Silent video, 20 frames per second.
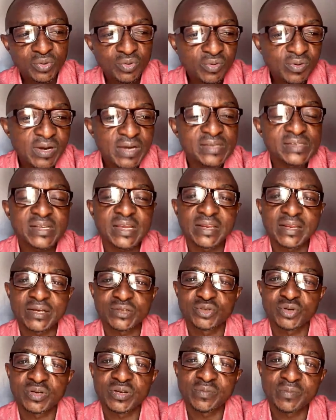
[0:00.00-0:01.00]
you guys can
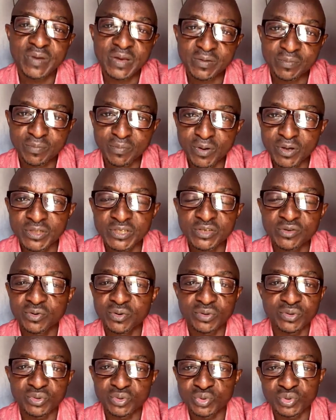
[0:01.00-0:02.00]
actually make money
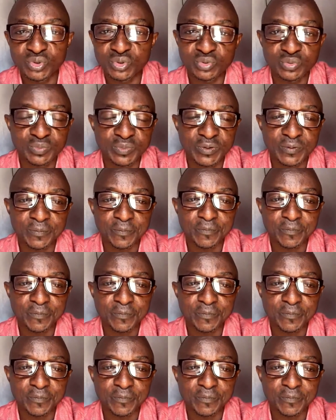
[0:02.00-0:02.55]
on YouTube.